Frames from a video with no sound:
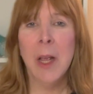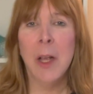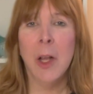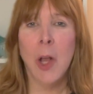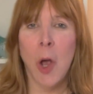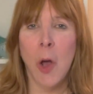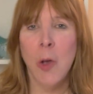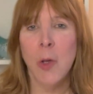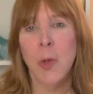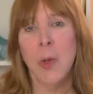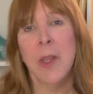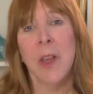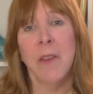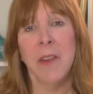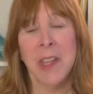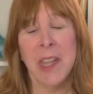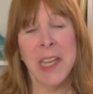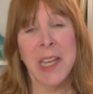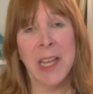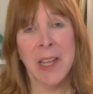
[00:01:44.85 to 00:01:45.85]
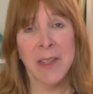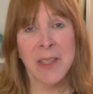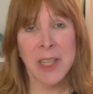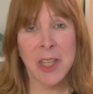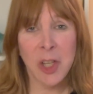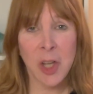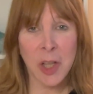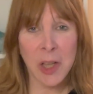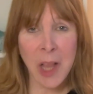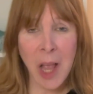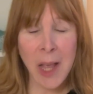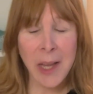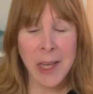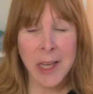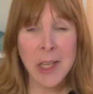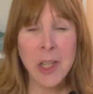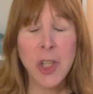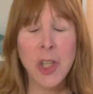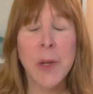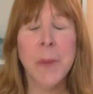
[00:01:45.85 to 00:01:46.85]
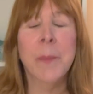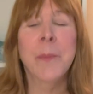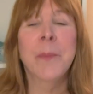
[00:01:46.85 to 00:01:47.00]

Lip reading: goes with everything else in your luggage.